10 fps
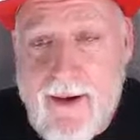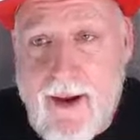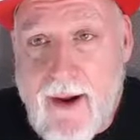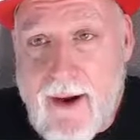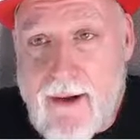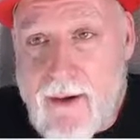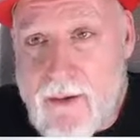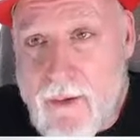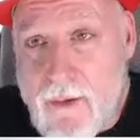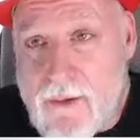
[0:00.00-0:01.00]
And
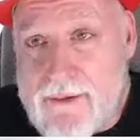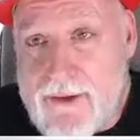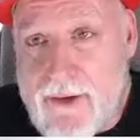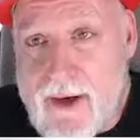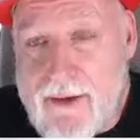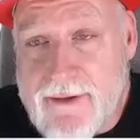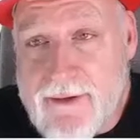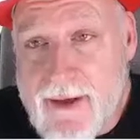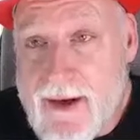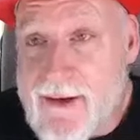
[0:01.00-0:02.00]
our corners and our
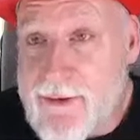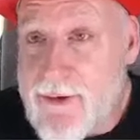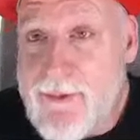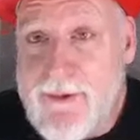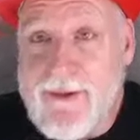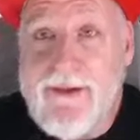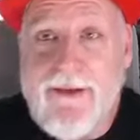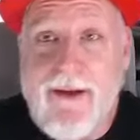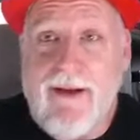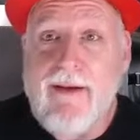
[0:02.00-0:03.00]
edges look really
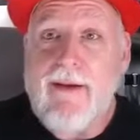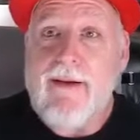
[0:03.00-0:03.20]
clean.